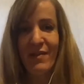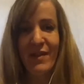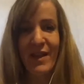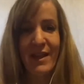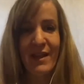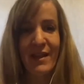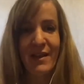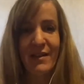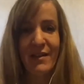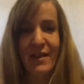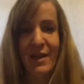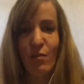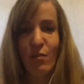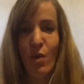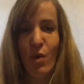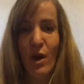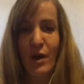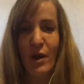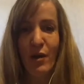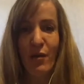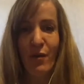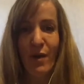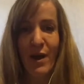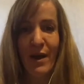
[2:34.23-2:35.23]
They'd
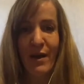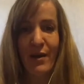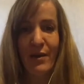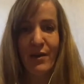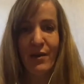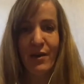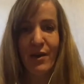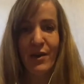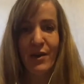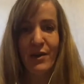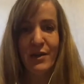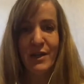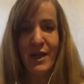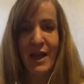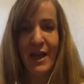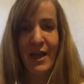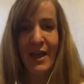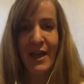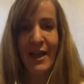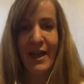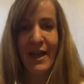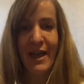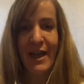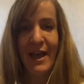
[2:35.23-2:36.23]
walk around all
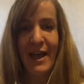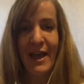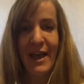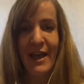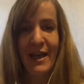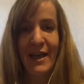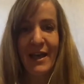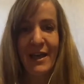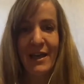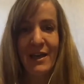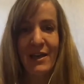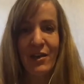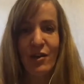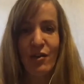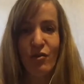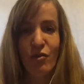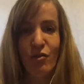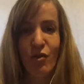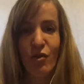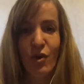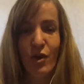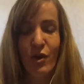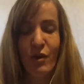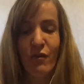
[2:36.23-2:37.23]
day and
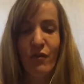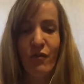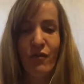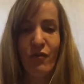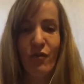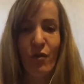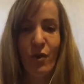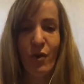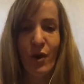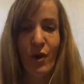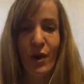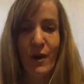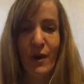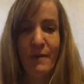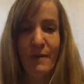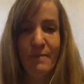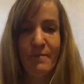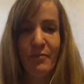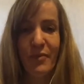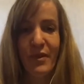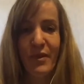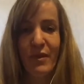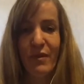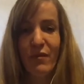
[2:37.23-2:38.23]
look
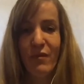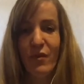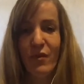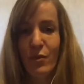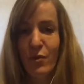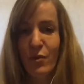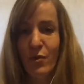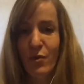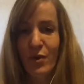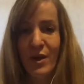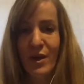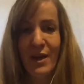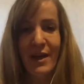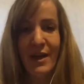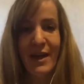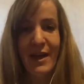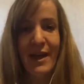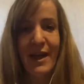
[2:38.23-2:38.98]
for food,